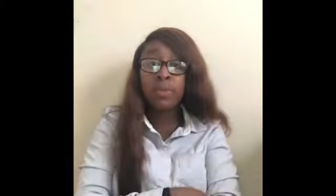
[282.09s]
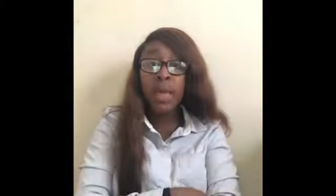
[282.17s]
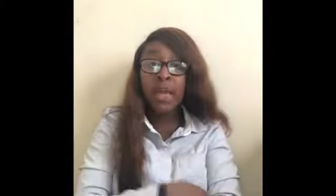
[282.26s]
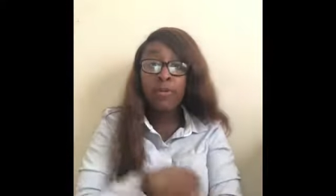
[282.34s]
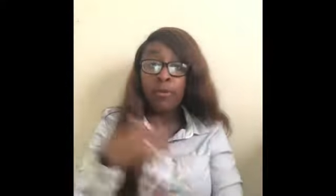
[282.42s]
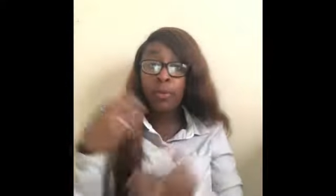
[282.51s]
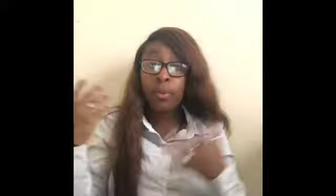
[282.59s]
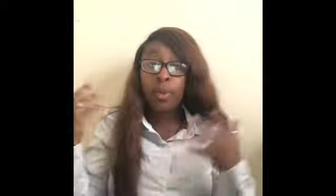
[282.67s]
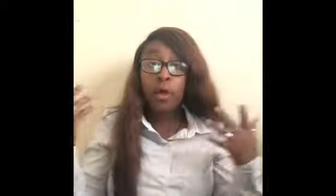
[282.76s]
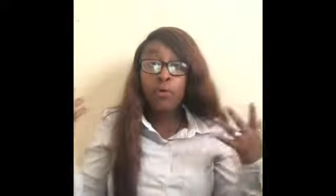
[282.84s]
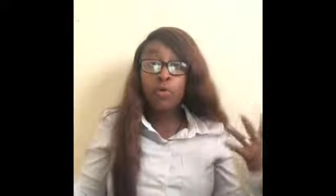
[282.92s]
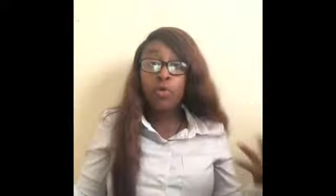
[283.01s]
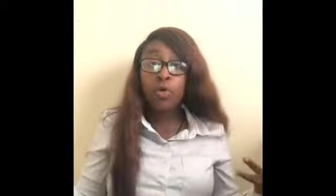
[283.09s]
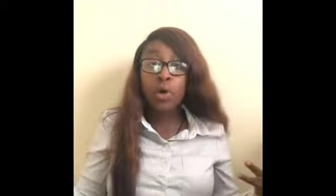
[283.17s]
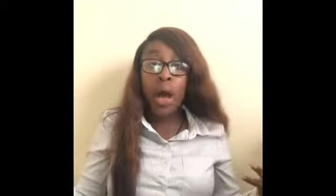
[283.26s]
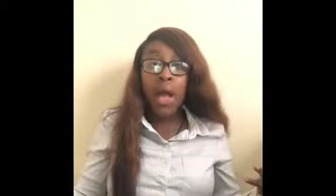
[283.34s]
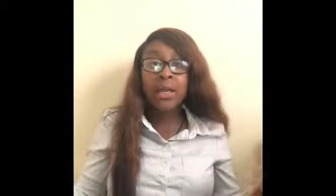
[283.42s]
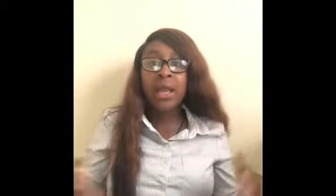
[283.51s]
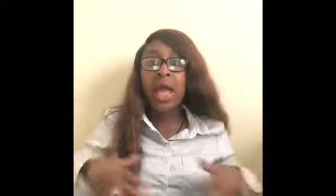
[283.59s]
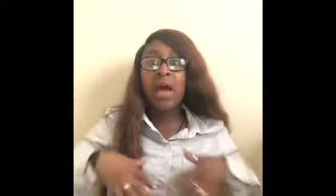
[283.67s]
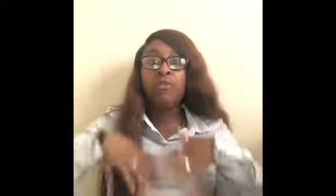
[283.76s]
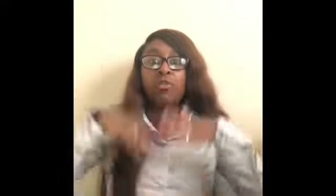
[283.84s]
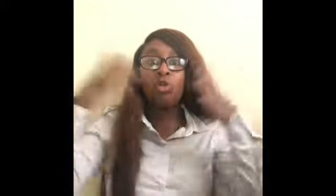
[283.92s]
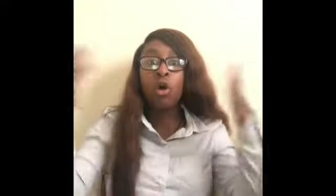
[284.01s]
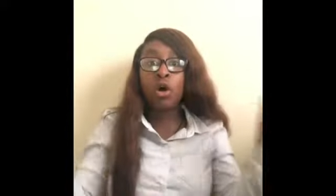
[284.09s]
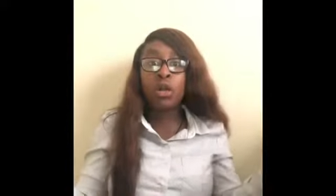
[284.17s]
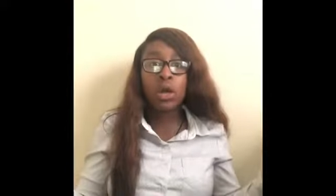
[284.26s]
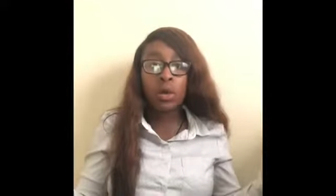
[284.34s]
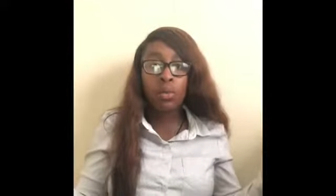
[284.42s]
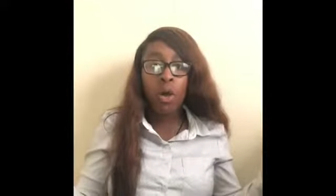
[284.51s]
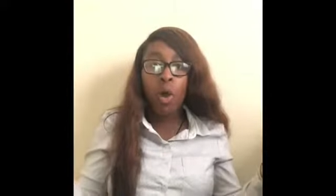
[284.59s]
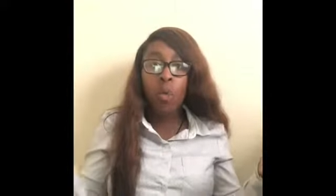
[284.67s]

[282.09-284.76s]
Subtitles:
made from full cotton have gone up.